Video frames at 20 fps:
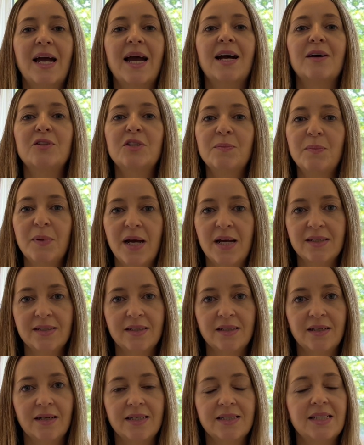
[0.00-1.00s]
how to
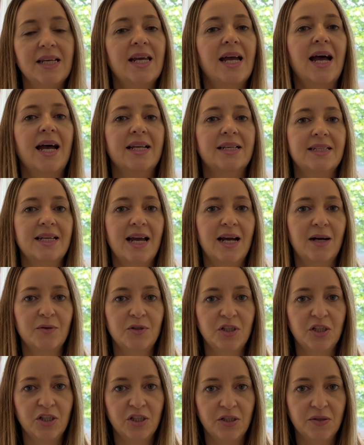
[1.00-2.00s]
personalize it, and how
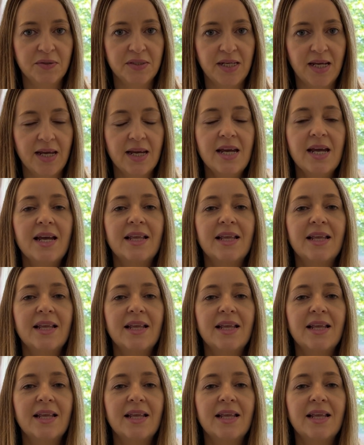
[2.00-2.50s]
to use it.